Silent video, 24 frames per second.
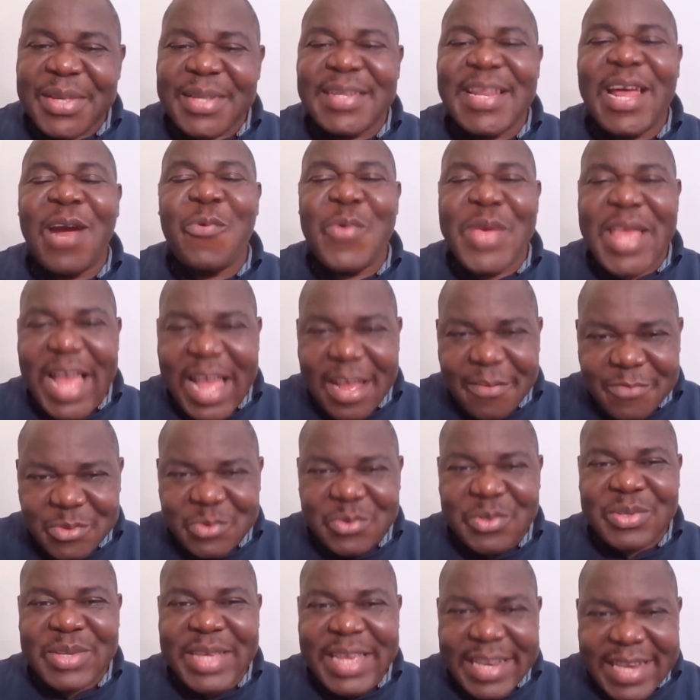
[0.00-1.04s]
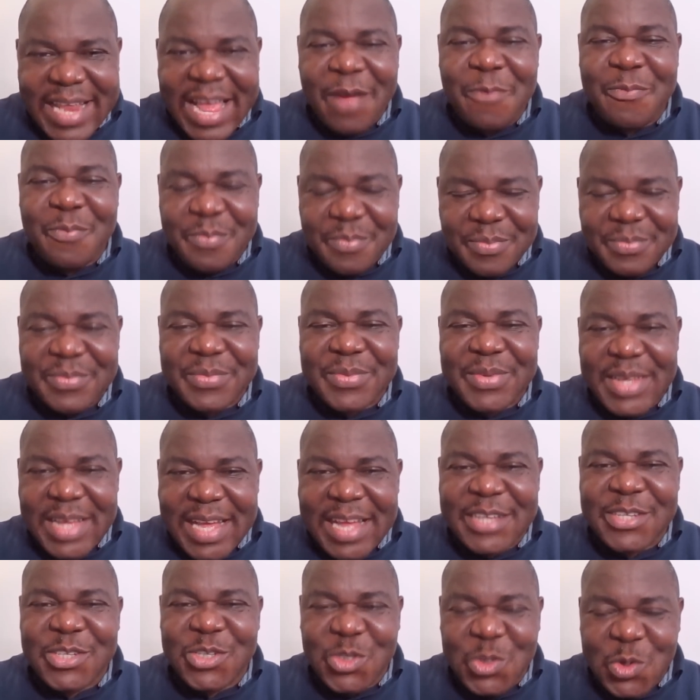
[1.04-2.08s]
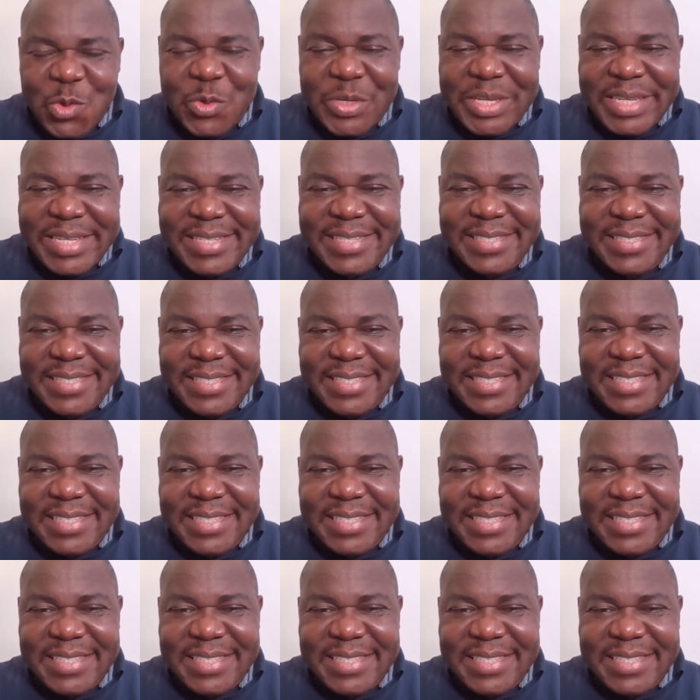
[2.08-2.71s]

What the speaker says: that we have to get out and show it.